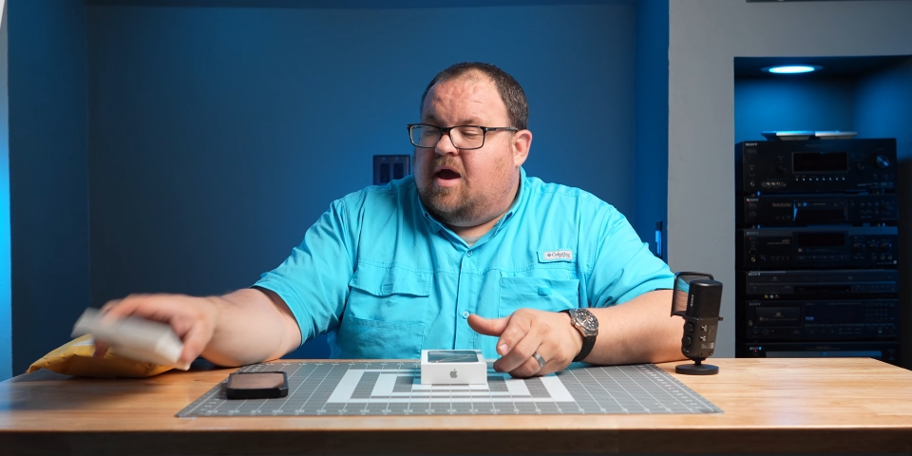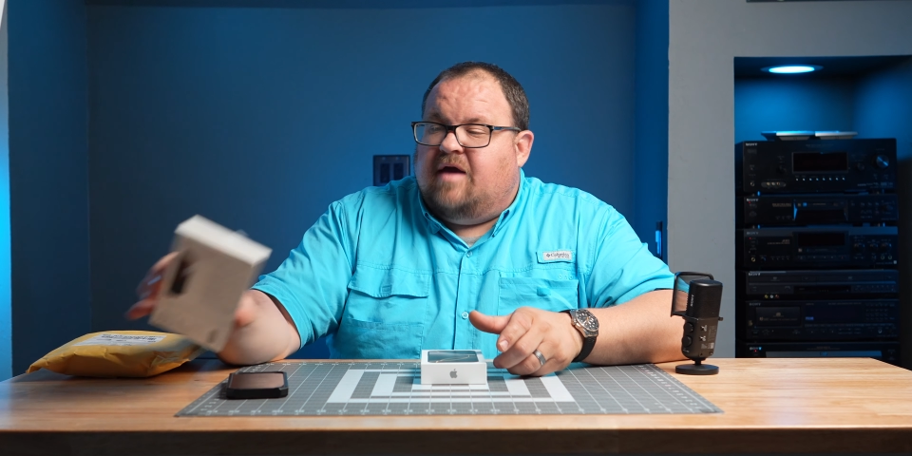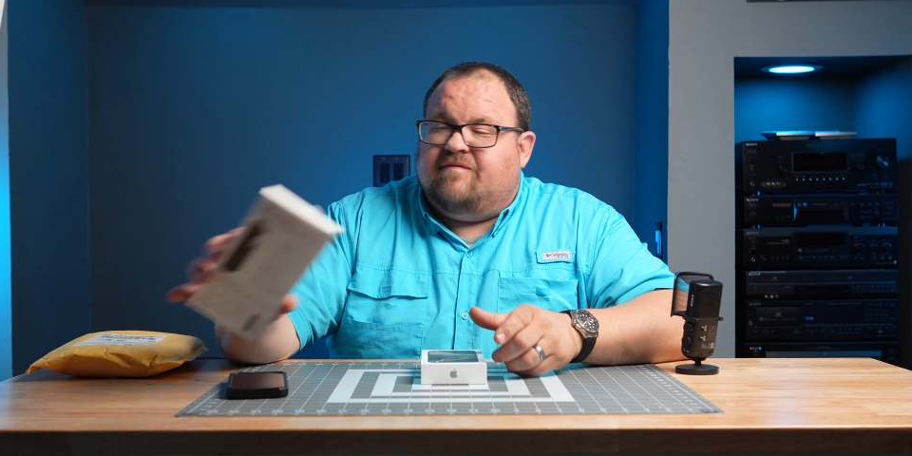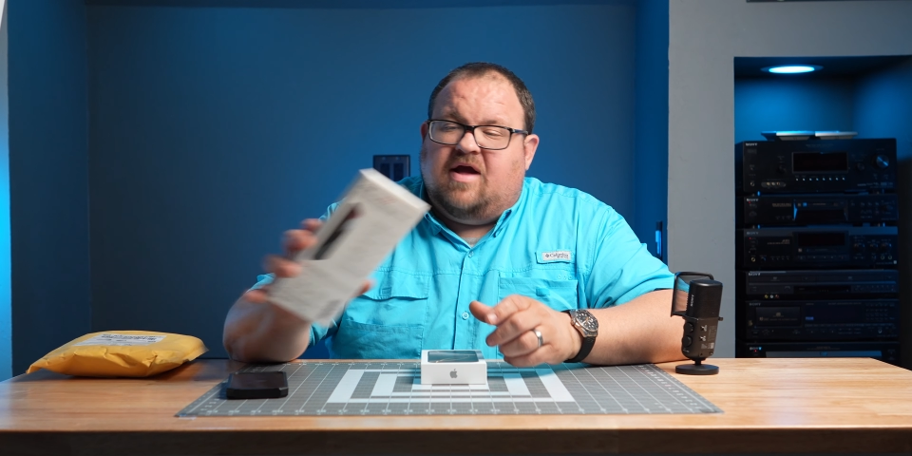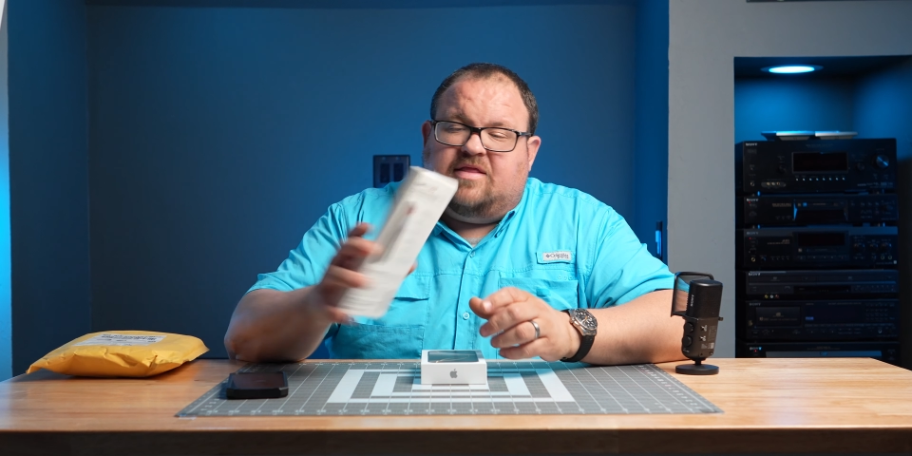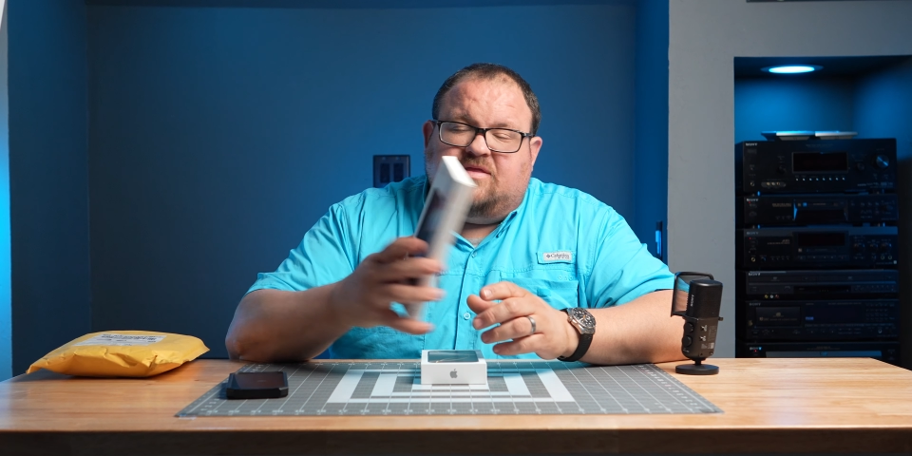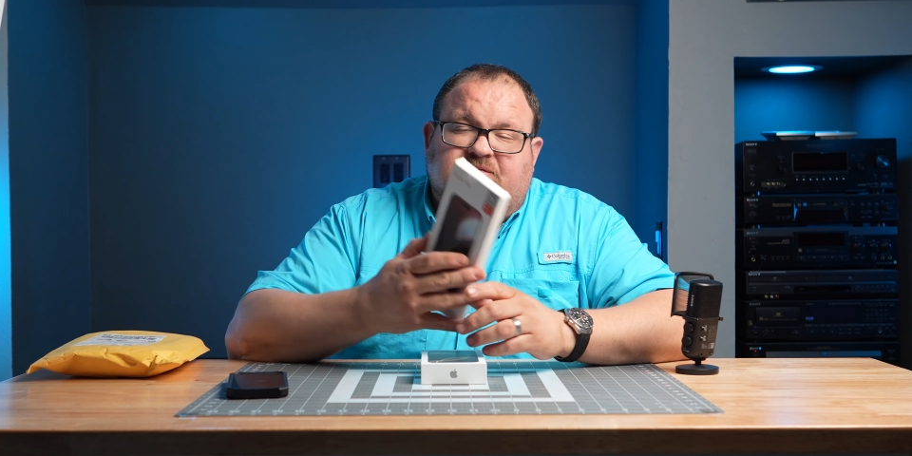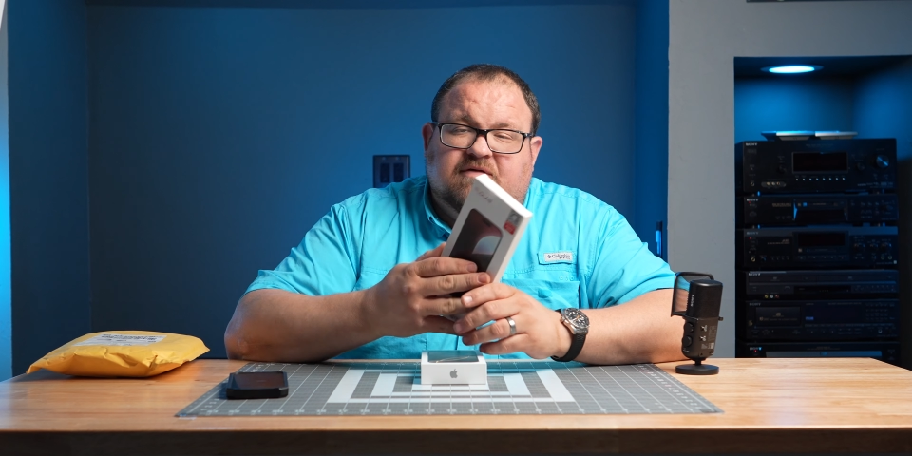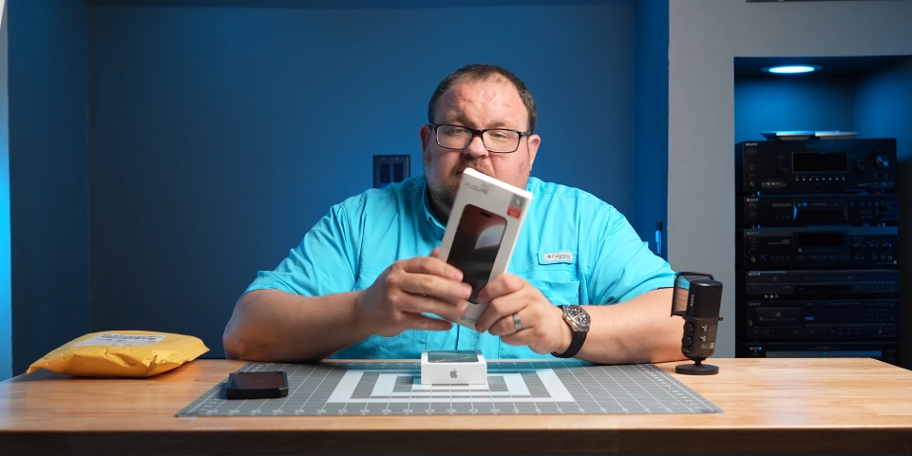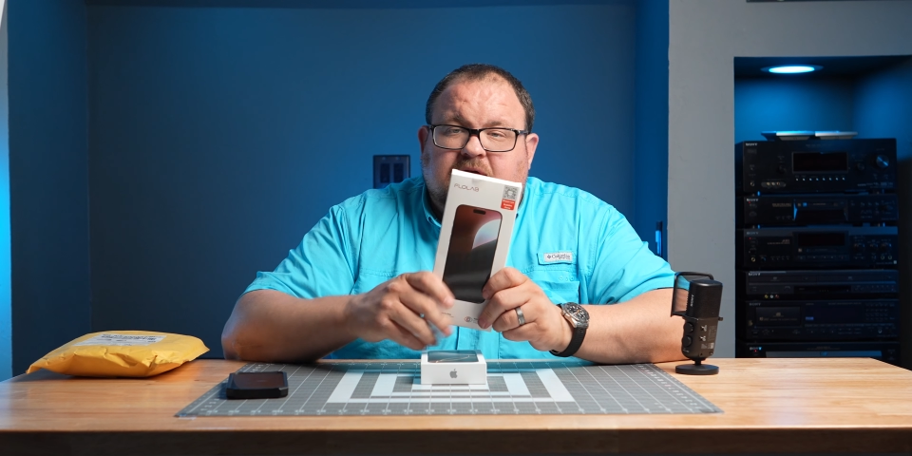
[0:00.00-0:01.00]
I've got the
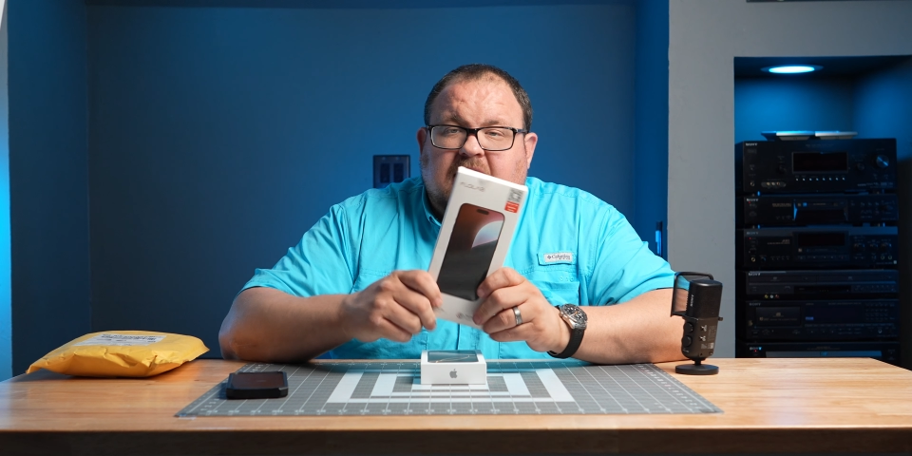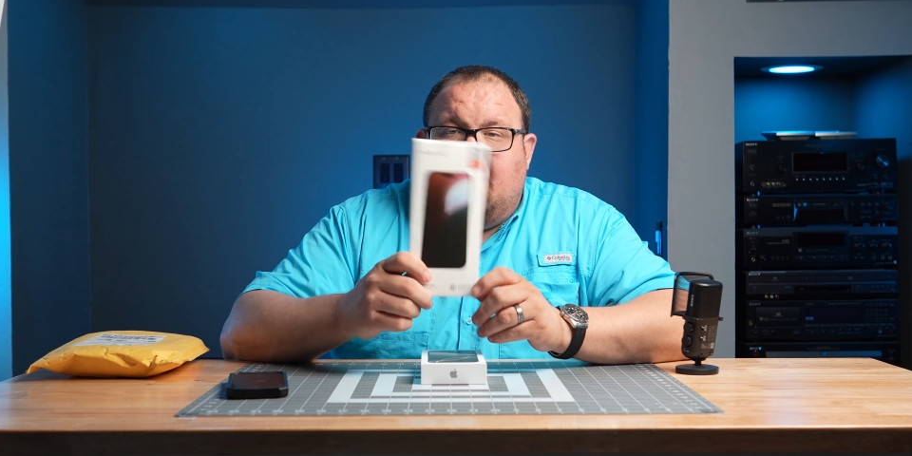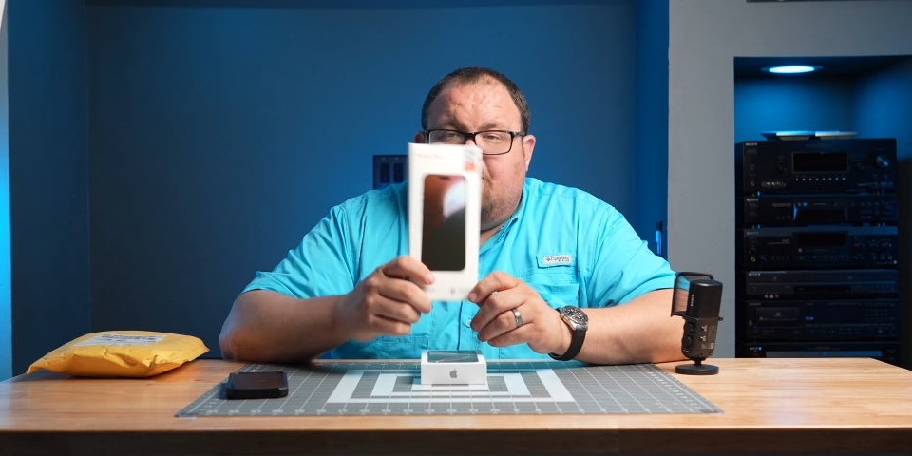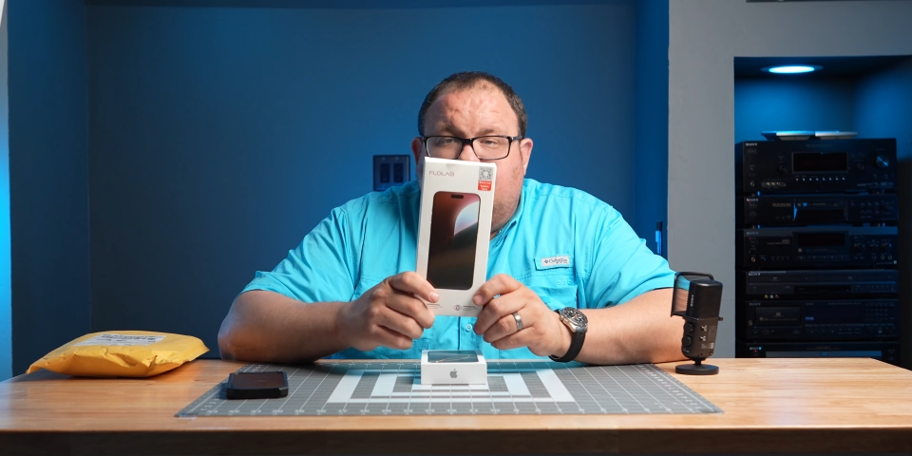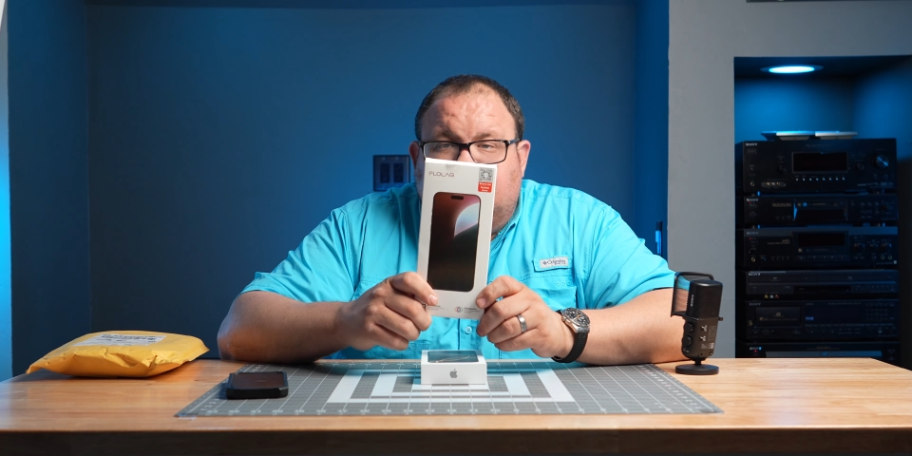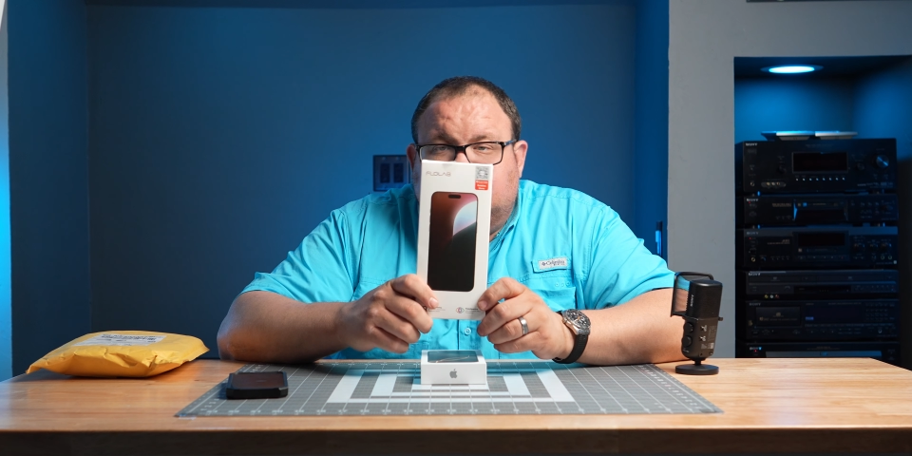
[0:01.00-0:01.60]
Flow Lab